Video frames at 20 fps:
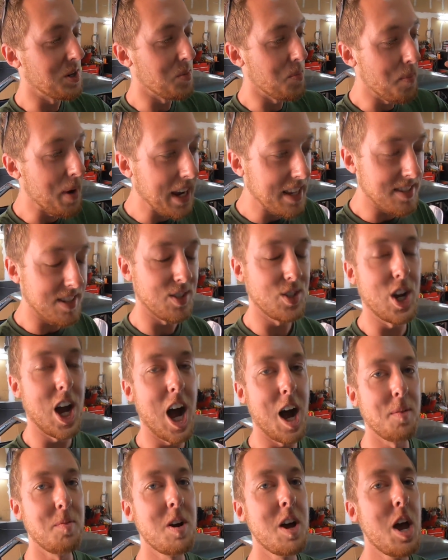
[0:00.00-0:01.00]
an amazing
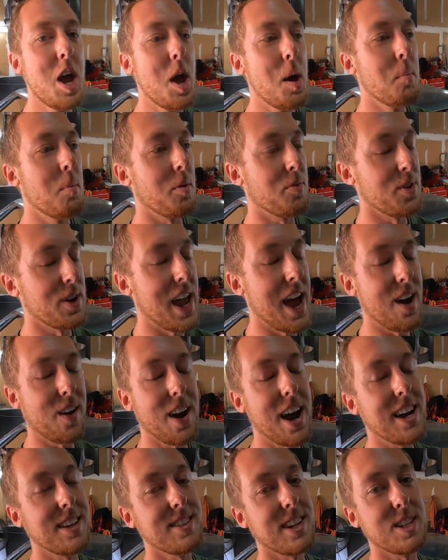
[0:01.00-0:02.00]
job. But for now,
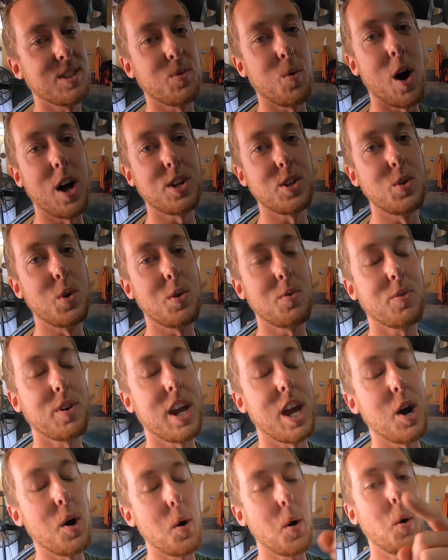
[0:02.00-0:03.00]
guys, thanks for watching. Do it for
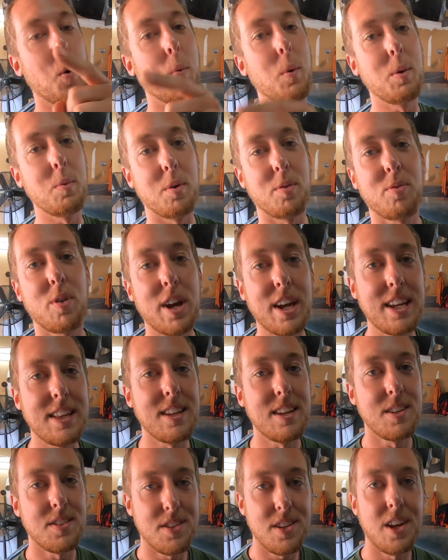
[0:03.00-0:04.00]
Dale. We will
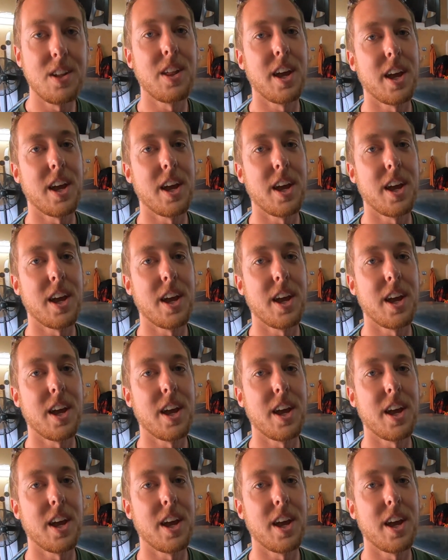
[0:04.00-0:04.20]
freaking see you